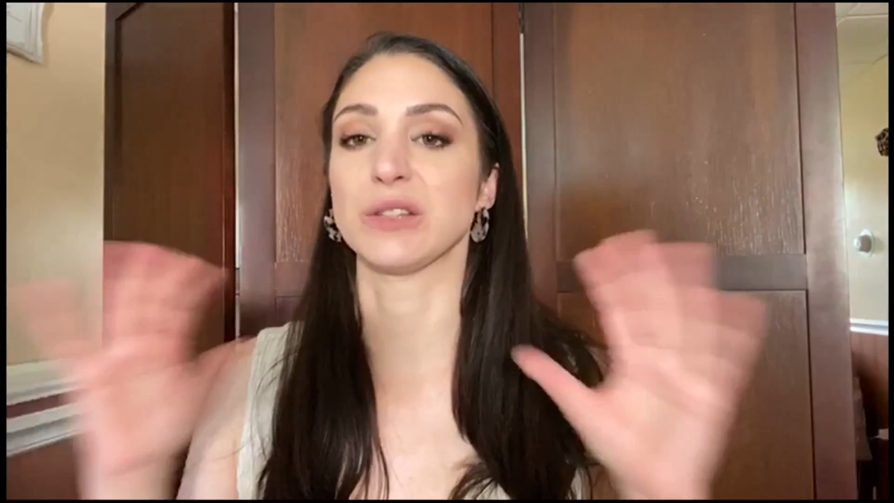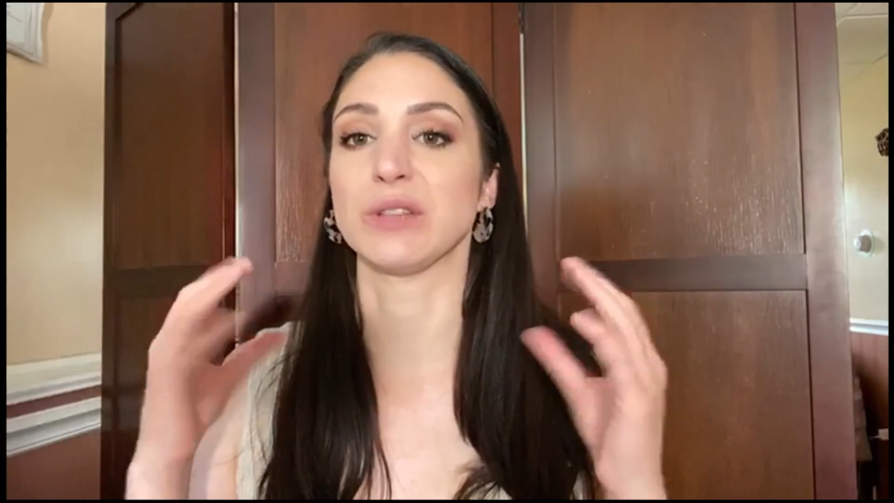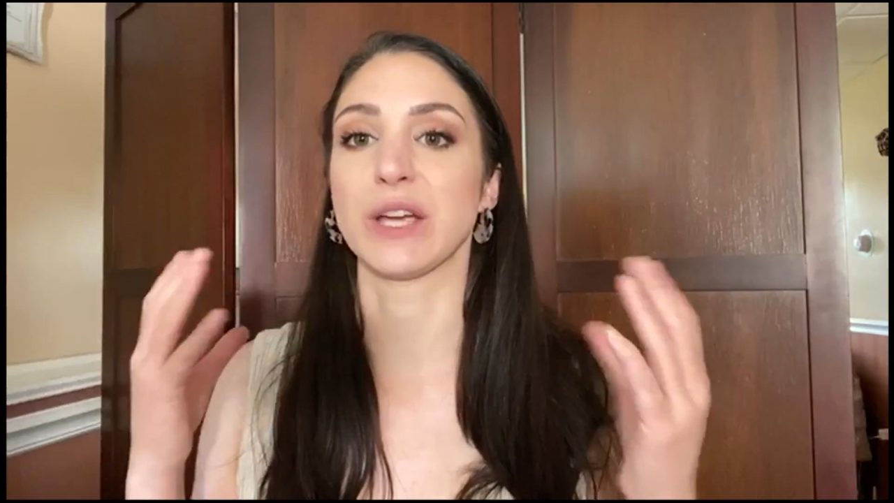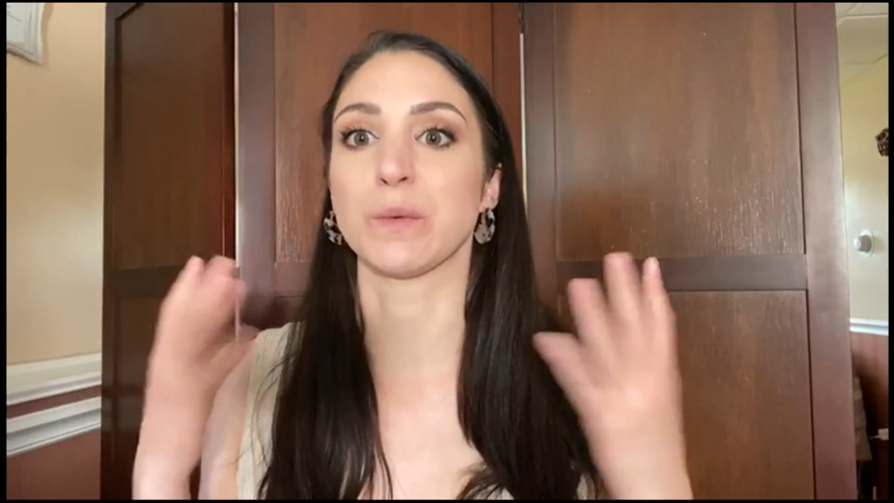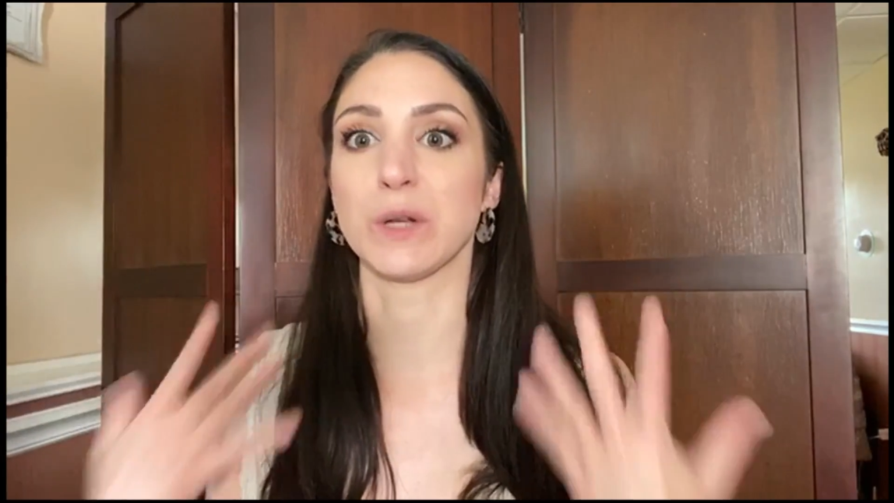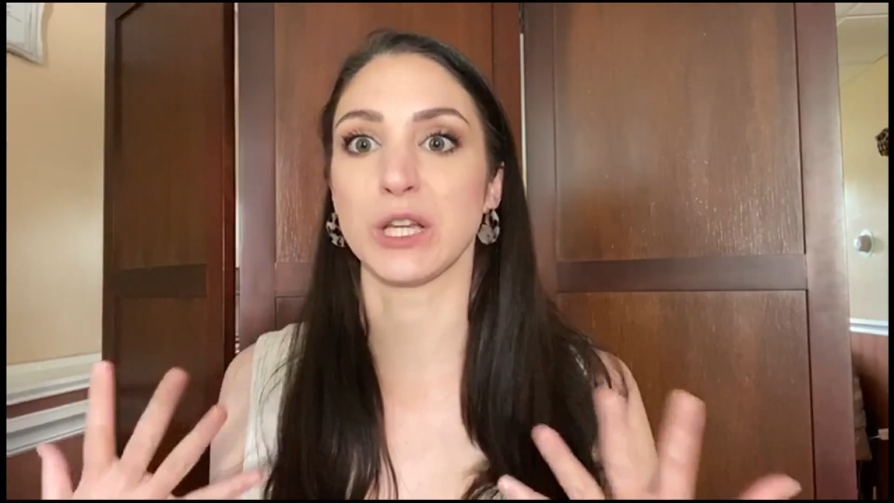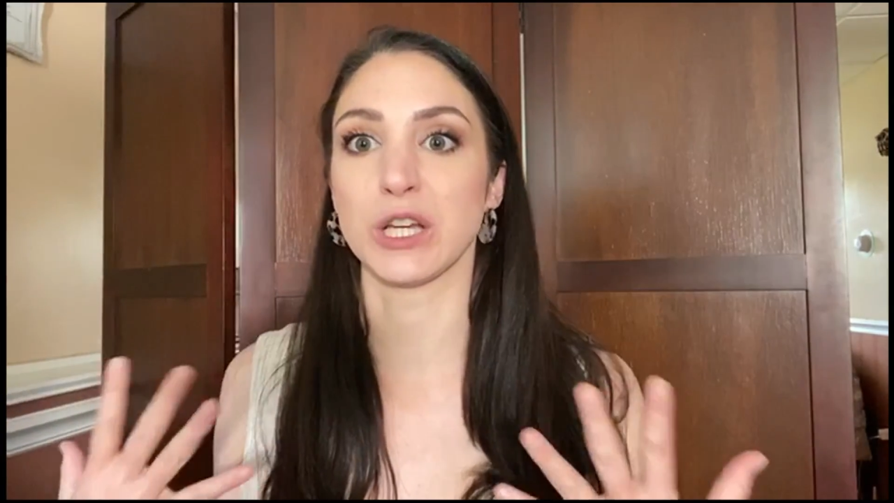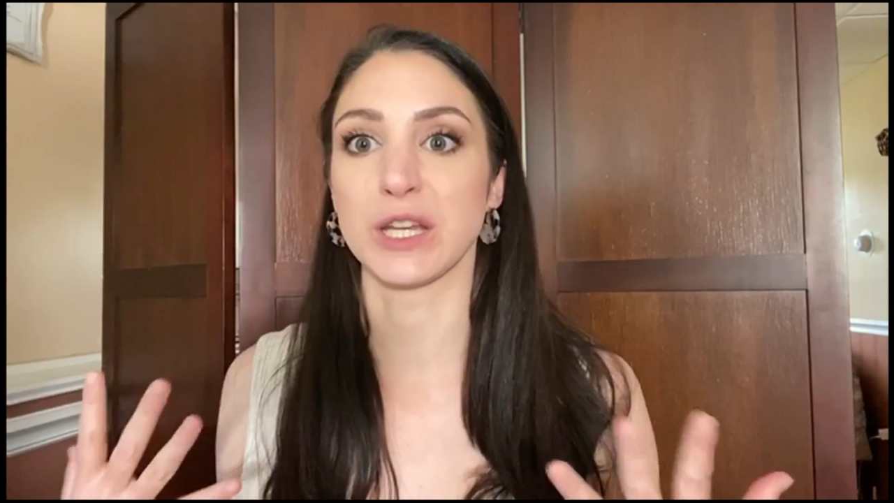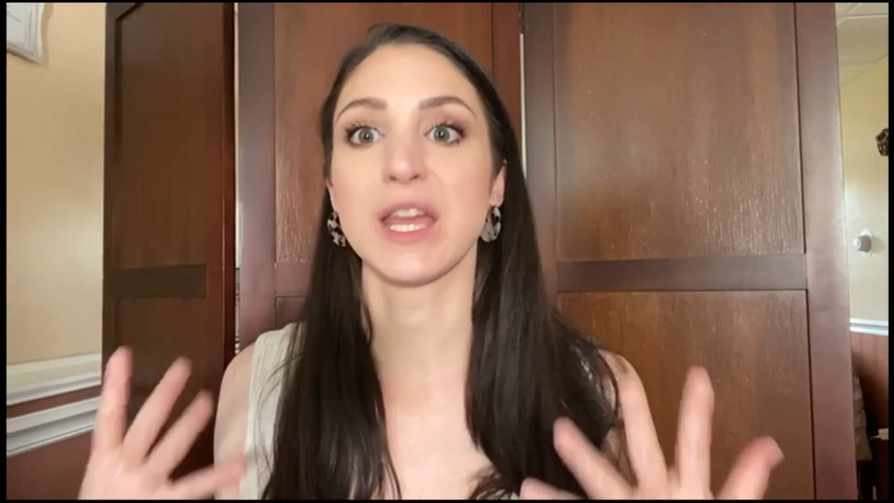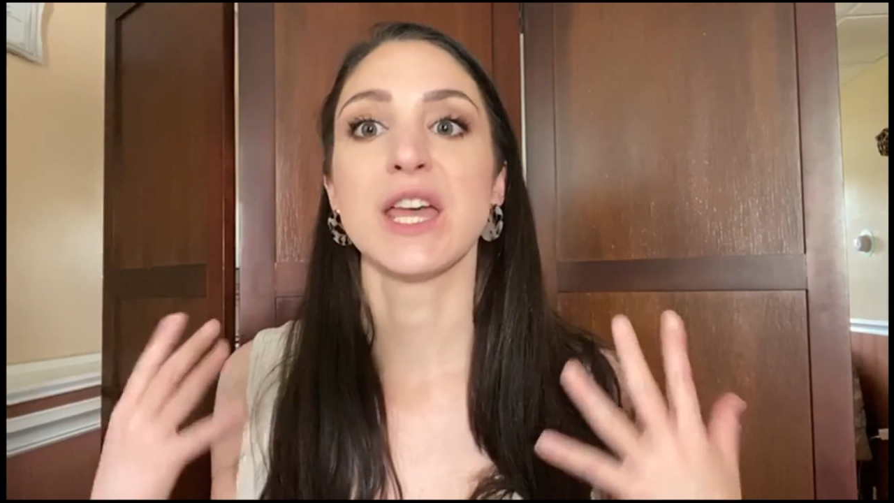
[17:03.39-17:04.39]
So like really
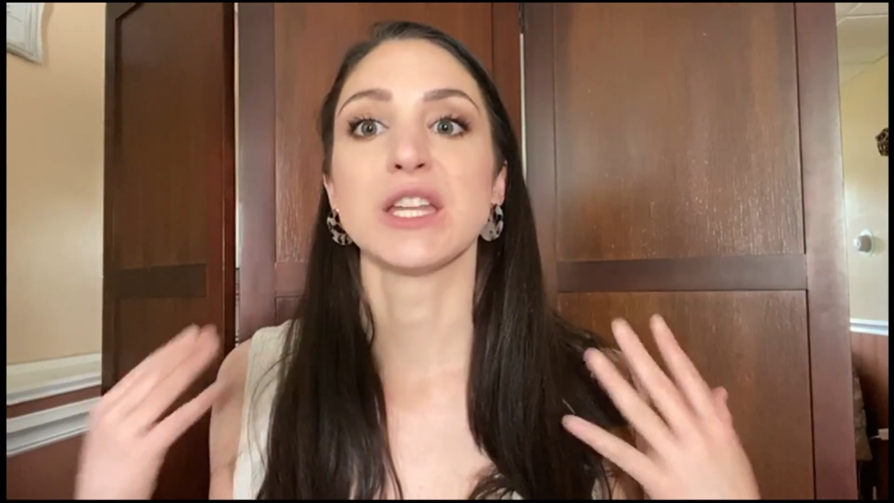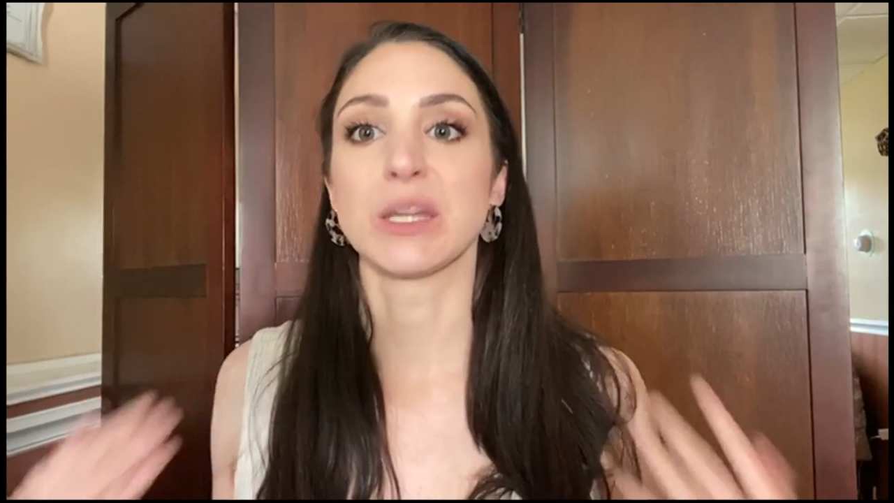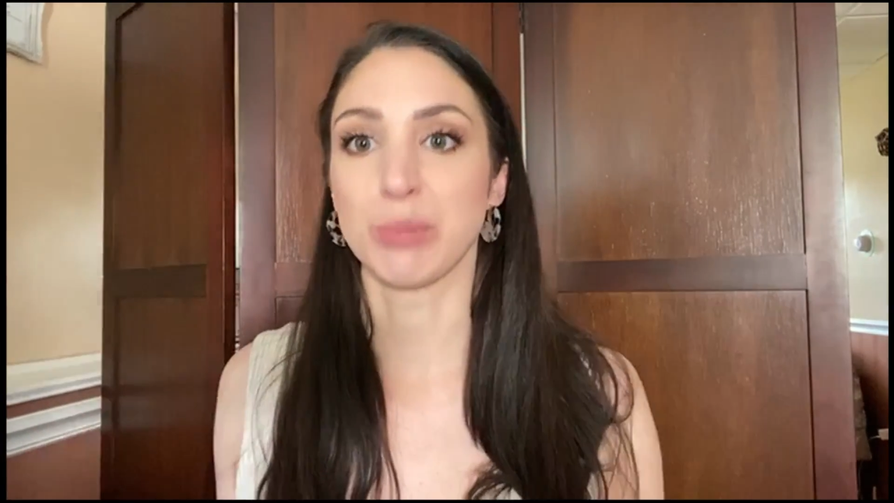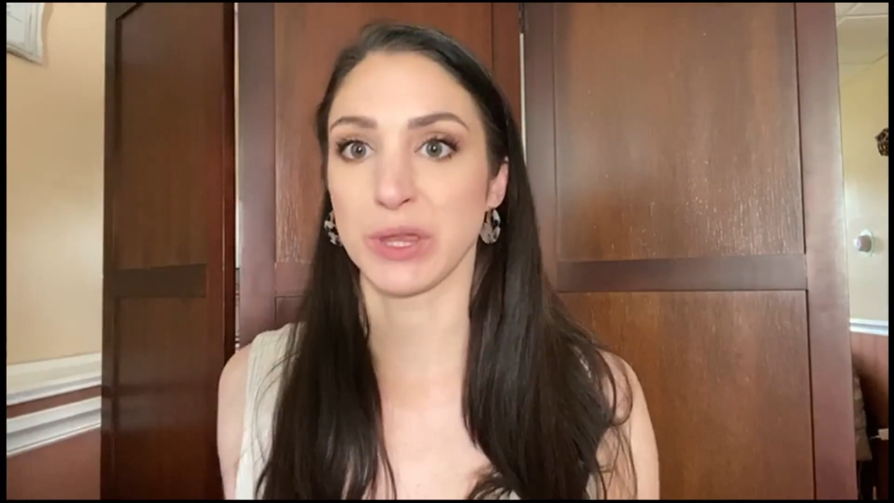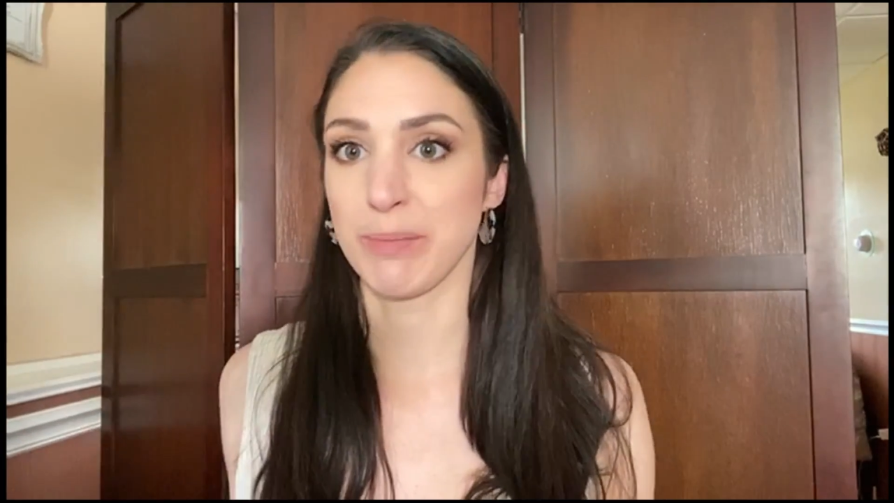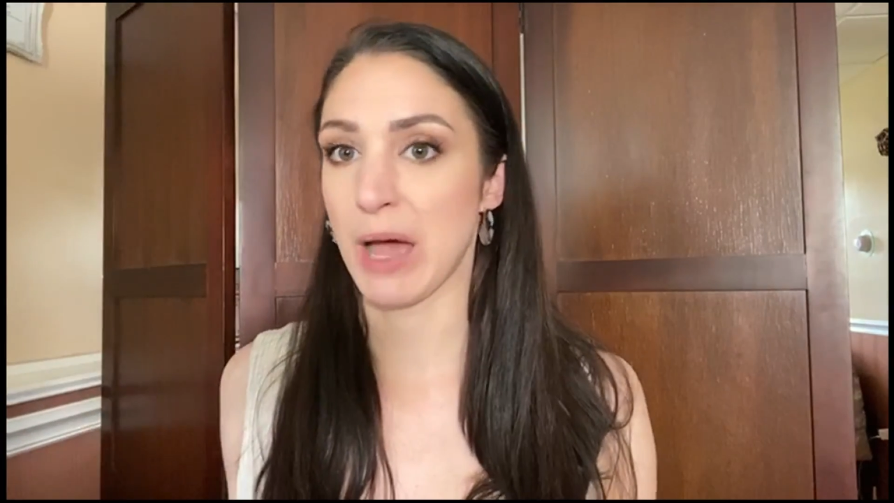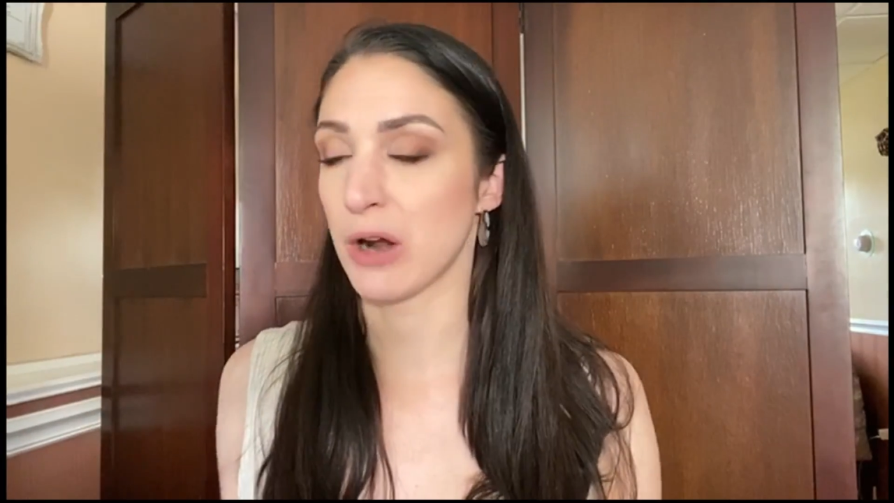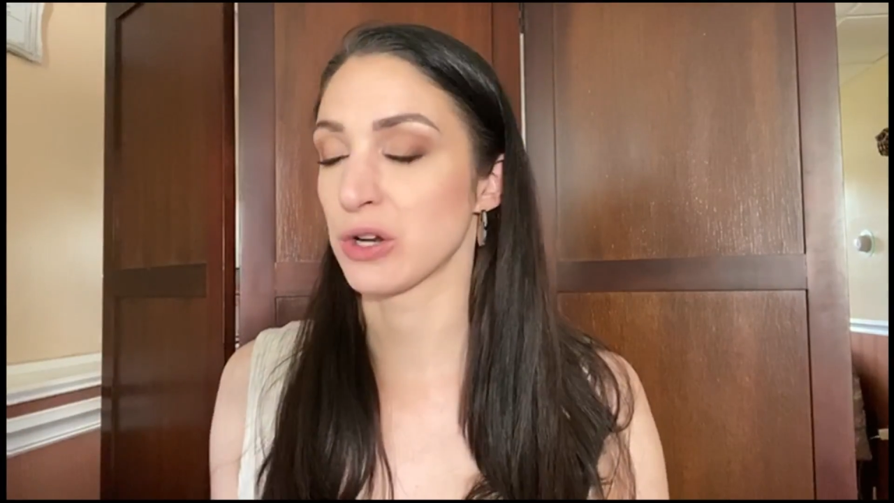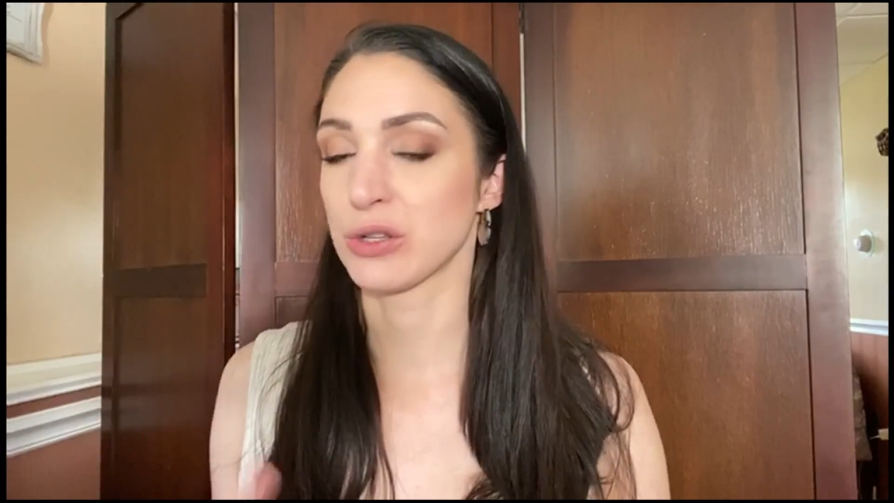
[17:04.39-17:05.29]
good to put the powder,